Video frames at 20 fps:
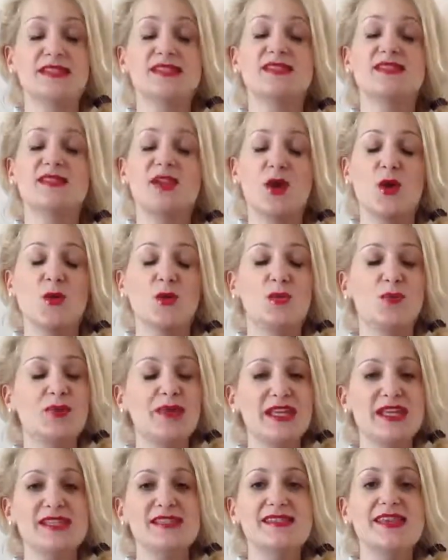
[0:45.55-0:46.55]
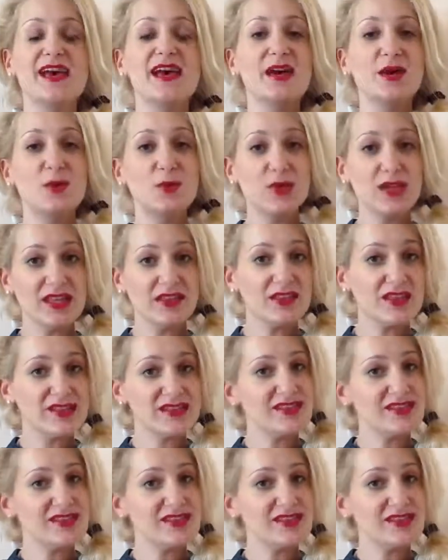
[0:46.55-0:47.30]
so please read the